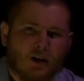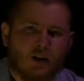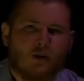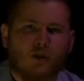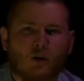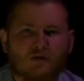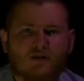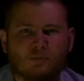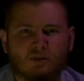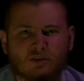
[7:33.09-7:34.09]
are those
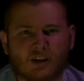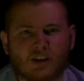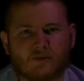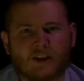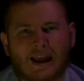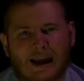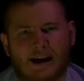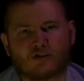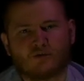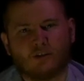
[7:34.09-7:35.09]
who believe they
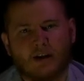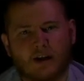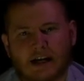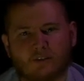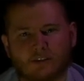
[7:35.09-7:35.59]
actually have